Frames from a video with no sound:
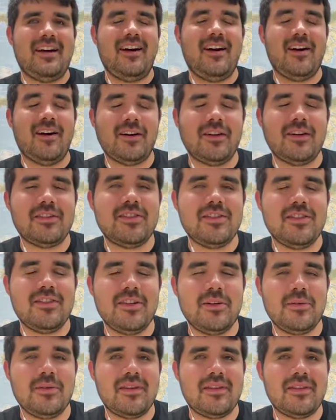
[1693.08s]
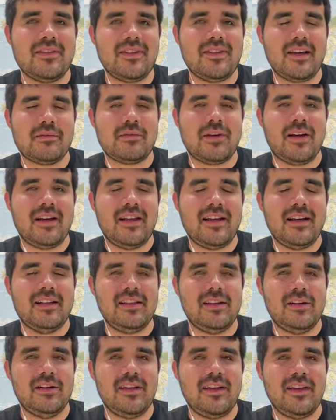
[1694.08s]
Harder to do with like running
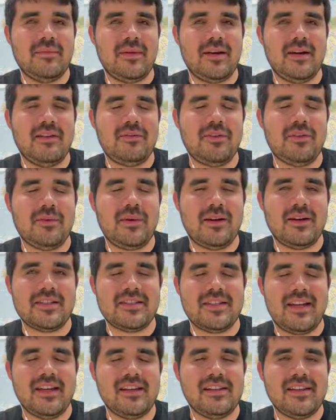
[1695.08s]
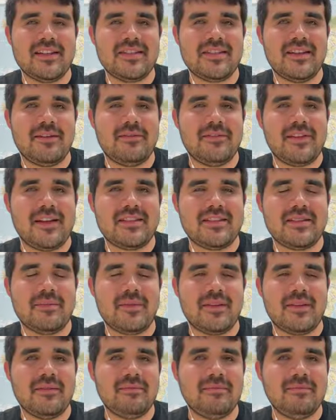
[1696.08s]
clothing, but if you're wearing cycling stuff, that's
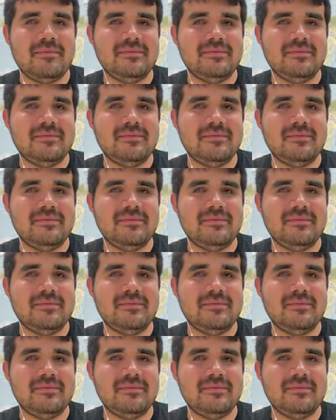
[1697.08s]
something.